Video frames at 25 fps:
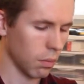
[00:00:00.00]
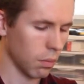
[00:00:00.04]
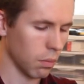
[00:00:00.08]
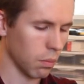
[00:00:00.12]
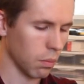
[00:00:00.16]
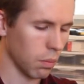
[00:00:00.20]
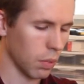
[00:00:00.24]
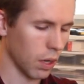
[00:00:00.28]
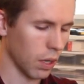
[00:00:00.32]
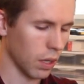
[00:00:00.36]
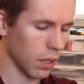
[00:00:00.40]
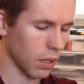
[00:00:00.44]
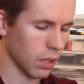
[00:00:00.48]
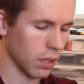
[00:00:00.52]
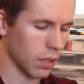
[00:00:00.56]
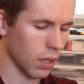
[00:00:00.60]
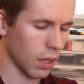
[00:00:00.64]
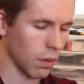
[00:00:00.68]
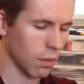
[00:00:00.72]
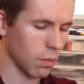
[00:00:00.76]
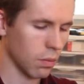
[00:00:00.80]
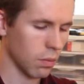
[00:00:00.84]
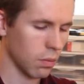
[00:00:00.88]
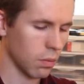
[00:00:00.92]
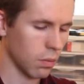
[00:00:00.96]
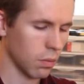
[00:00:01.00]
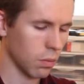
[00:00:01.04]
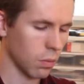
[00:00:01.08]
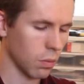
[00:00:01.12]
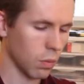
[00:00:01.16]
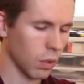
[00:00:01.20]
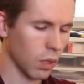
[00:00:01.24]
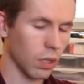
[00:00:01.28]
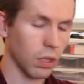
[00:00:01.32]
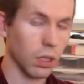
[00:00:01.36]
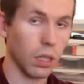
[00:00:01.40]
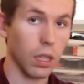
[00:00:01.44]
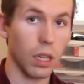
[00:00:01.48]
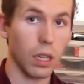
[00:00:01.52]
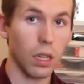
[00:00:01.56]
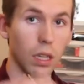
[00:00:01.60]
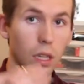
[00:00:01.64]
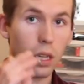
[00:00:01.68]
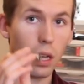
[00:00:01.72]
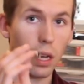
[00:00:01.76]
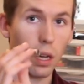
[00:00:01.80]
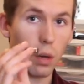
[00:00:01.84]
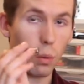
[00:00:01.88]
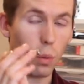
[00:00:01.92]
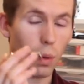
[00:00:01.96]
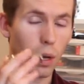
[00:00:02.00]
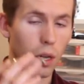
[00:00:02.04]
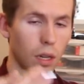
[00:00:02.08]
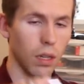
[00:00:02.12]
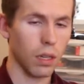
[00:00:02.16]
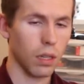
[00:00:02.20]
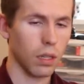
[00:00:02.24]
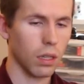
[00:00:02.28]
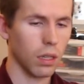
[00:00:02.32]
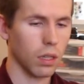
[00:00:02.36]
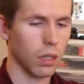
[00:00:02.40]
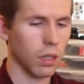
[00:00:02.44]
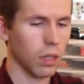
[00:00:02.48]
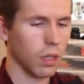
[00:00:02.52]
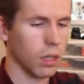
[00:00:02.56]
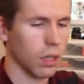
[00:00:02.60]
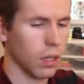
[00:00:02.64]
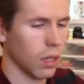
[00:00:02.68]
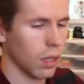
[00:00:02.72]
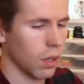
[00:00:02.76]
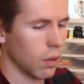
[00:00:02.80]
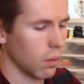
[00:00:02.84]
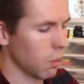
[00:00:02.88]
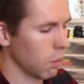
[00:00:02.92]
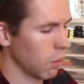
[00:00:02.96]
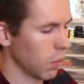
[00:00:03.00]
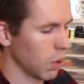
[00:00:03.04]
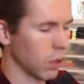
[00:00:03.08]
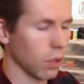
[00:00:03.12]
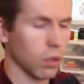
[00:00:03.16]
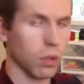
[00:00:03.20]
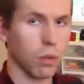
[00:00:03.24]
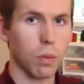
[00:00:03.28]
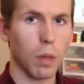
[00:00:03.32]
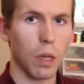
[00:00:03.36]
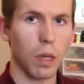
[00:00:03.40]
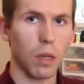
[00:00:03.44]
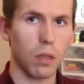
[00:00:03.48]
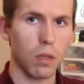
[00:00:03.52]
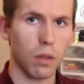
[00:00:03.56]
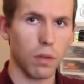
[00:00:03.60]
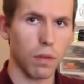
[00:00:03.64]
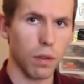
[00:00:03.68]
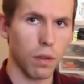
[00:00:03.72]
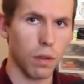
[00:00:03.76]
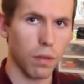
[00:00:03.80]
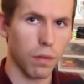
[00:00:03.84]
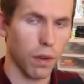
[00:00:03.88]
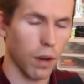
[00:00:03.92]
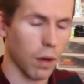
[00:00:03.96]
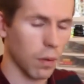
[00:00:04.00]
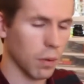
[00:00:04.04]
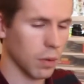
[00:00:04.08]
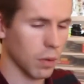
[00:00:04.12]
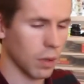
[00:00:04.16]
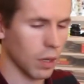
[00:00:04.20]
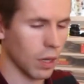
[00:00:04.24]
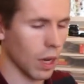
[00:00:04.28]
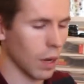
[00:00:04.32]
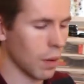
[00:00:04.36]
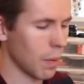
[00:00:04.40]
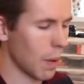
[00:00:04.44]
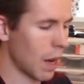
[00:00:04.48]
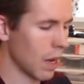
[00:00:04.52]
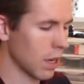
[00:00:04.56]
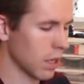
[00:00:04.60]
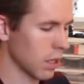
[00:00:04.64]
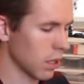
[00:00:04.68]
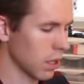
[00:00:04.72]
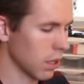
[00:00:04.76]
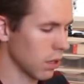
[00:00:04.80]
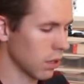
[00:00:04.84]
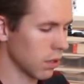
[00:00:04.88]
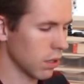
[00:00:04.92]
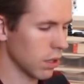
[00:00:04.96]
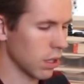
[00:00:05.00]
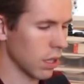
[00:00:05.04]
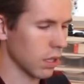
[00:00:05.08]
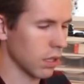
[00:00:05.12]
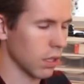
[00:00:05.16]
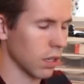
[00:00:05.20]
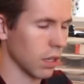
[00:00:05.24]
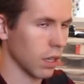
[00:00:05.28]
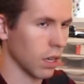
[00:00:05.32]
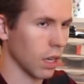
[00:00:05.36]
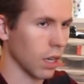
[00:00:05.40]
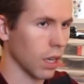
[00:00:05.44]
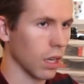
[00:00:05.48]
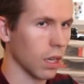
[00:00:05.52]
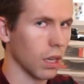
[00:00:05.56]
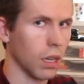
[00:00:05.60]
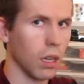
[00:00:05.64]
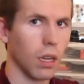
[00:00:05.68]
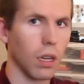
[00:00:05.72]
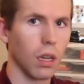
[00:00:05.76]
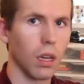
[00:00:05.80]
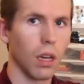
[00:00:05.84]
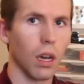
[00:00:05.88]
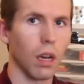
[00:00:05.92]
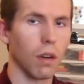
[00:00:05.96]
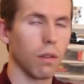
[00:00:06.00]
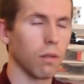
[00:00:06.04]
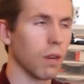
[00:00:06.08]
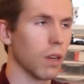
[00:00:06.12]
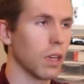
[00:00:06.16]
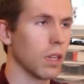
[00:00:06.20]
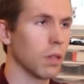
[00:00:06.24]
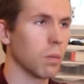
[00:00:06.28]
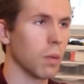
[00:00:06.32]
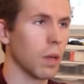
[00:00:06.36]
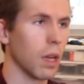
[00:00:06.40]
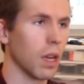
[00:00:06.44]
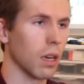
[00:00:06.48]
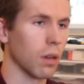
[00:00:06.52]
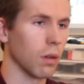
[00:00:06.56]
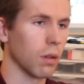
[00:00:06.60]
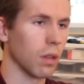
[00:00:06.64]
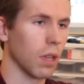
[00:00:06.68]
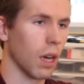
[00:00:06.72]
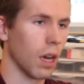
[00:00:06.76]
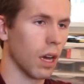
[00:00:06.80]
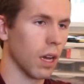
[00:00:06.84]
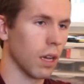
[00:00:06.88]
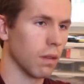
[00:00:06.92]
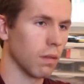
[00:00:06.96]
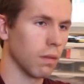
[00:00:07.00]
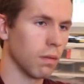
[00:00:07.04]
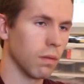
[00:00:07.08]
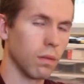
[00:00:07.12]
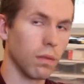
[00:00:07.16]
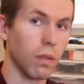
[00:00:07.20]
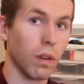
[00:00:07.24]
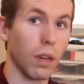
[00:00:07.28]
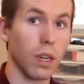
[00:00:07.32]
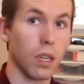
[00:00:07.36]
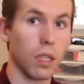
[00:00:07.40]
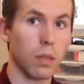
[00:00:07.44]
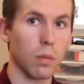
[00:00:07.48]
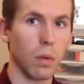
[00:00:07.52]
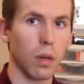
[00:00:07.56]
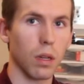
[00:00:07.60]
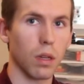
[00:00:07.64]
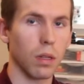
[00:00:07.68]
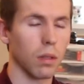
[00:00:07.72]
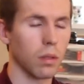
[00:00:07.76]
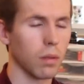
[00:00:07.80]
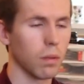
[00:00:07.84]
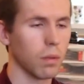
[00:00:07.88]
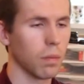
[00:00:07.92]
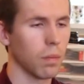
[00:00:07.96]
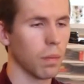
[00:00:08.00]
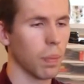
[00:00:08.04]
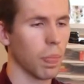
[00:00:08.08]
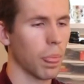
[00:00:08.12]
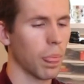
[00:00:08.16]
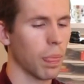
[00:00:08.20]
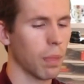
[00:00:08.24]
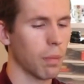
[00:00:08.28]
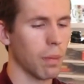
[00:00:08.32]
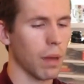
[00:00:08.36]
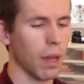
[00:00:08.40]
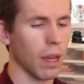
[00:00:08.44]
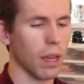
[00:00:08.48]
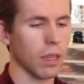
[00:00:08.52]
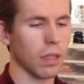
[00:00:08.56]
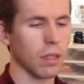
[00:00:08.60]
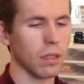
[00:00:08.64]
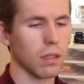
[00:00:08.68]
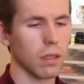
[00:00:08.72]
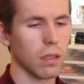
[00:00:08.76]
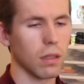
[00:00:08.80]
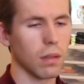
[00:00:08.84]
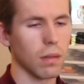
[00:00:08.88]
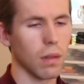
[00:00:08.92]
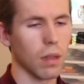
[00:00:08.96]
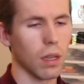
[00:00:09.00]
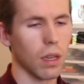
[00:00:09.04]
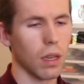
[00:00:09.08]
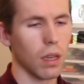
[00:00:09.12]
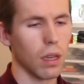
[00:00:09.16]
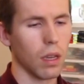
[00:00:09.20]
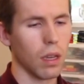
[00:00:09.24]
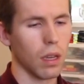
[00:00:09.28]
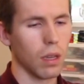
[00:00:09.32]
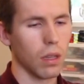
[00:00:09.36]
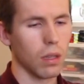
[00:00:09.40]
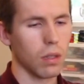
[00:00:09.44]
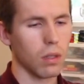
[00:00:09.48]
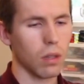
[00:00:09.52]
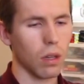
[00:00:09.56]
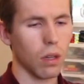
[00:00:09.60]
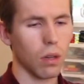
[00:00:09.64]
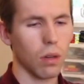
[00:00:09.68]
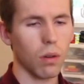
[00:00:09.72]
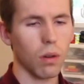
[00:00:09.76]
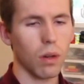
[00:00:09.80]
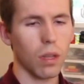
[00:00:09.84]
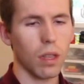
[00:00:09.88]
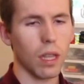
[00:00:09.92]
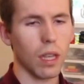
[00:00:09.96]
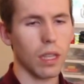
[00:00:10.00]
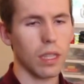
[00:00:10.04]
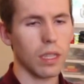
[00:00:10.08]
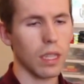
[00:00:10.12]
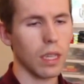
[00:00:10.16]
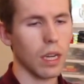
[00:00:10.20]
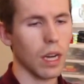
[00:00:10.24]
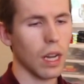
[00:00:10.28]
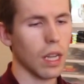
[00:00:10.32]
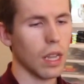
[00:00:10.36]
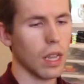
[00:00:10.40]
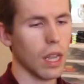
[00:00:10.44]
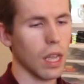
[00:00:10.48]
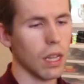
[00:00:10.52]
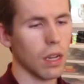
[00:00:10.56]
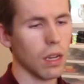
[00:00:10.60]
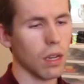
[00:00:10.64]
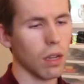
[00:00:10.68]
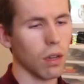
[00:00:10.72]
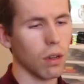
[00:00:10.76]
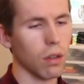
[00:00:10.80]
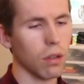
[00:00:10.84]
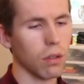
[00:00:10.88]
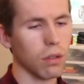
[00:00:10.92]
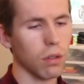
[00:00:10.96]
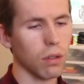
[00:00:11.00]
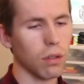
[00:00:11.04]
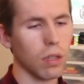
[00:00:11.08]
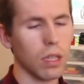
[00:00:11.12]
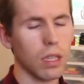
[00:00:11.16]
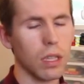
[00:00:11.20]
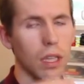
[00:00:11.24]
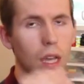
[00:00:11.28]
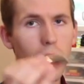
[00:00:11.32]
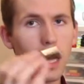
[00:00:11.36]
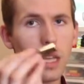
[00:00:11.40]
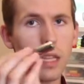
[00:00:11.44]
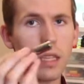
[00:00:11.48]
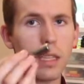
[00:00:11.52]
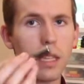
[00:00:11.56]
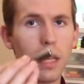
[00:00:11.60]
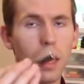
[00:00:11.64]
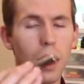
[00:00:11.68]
but some will need a 1. But those pianos are few and far between. I'm actually using this on a French piano that had very small pegs. So that's it. And then also these heads